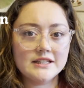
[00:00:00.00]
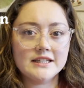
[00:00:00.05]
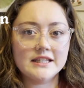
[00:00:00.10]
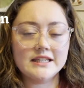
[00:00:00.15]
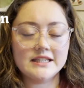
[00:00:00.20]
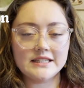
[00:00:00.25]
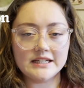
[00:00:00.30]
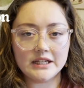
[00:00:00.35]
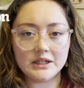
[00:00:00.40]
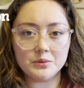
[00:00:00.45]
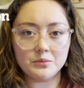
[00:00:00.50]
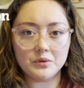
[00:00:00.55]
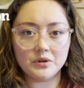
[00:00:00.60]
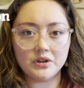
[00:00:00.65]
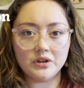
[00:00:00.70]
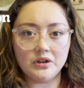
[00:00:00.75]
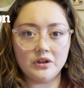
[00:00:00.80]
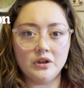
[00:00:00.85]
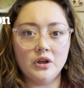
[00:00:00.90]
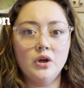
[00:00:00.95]

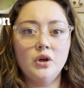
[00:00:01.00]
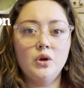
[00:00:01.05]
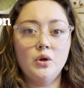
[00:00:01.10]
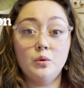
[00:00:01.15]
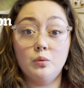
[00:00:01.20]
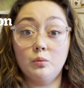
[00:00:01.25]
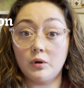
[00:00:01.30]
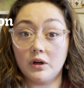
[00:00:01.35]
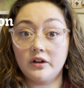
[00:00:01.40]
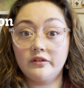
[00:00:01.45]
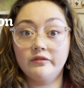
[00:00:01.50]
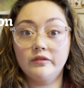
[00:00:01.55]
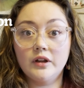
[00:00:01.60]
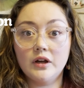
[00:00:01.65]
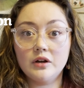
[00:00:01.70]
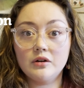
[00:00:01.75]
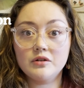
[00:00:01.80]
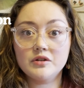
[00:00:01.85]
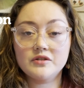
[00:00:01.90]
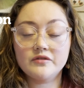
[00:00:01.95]
sustainable
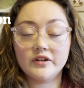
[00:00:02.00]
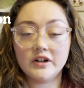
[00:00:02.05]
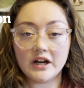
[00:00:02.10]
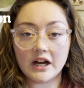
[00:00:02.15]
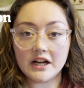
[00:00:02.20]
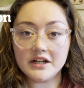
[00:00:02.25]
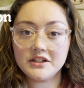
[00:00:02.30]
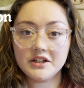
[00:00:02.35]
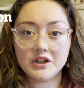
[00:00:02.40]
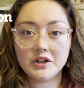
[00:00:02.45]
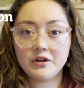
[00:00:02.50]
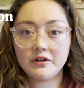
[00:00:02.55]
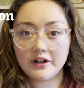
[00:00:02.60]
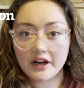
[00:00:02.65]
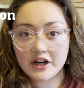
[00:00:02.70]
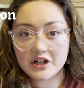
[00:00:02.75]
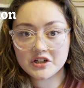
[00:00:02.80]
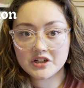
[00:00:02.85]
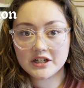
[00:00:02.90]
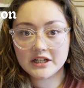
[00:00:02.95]
workflows for content
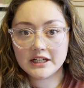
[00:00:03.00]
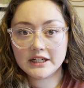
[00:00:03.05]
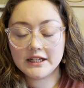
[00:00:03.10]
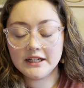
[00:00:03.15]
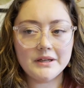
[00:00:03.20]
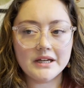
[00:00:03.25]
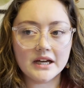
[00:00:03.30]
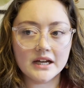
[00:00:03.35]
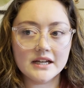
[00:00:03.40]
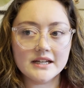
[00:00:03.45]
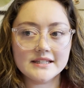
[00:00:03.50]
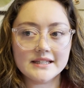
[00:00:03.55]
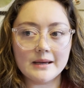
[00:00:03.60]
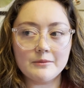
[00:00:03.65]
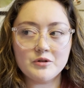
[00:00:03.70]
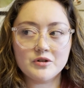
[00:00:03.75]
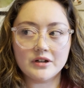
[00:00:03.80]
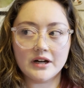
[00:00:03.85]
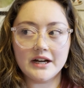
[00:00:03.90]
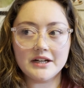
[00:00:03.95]
creation, because I'm
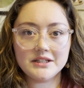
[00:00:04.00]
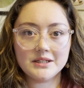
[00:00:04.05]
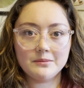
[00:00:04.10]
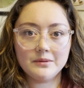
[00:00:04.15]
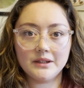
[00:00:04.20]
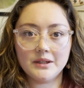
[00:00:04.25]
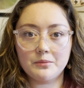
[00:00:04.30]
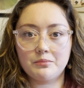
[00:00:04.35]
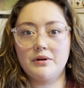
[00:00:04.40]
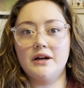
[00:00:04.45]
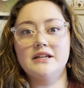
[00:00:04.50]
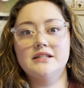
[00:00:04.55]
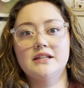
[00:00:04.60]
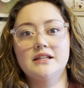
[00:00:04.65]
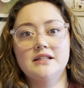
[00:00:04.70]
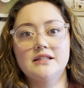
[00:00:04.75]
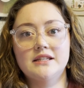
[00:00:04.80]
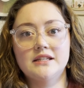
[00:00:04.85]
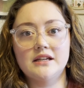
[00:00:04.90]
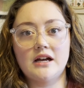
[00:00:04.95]
trying to build a
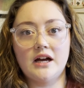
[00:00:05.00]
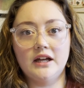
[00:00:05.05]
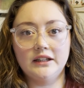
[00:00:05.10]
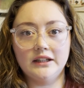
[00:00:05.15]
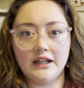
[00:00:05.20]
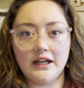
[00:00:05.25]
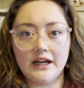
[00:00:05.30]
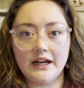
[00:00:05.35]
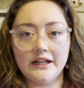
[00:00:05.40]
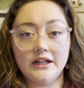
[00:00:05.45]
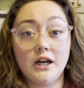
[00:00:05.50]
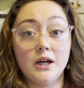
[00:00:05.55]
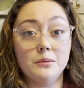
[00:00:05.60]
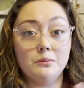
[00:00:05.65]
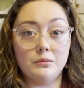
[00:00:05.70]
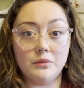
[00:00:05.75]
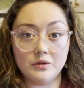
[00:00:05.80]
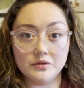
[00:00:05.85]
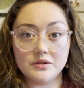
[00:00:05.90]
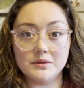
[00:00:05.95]
presence online on
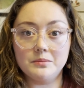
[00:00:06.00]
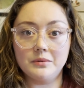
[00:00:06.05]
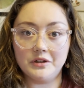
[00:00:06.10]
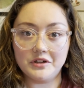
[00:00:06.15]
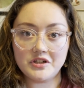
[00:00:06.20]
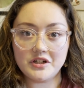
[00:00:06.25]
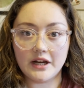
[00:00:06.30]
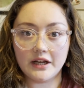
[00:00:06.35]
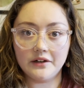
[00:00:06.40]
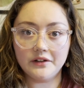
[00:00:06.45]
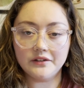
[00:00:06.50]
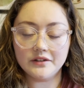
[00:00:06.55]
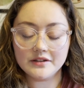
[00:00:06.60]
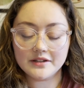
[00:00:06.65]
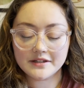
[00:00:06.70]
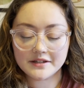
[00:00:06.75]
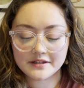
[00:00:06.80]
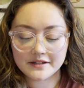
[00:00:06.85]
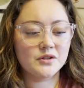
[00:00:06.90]
multiple channels.